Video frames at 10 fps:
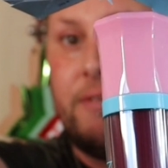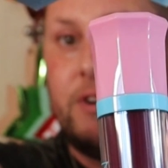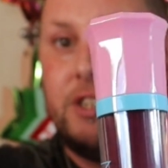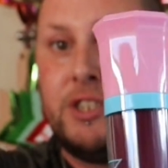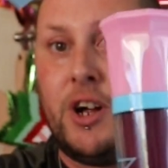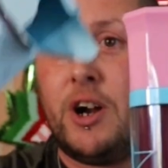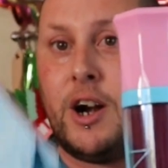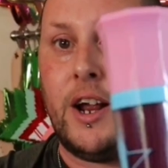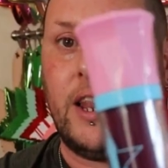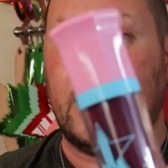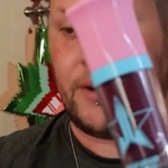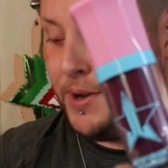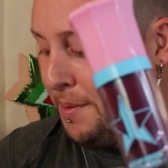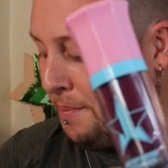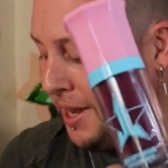Jeffree Star
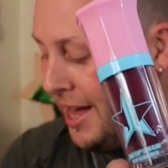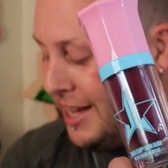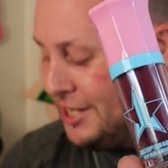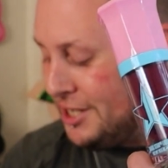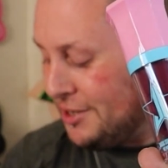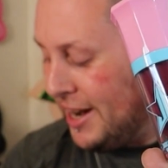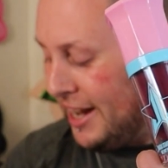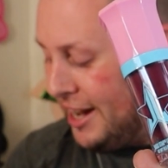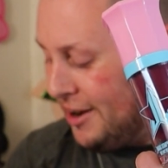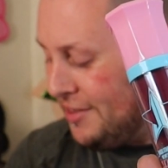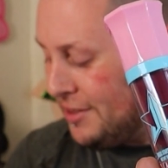Liquid Blush right here.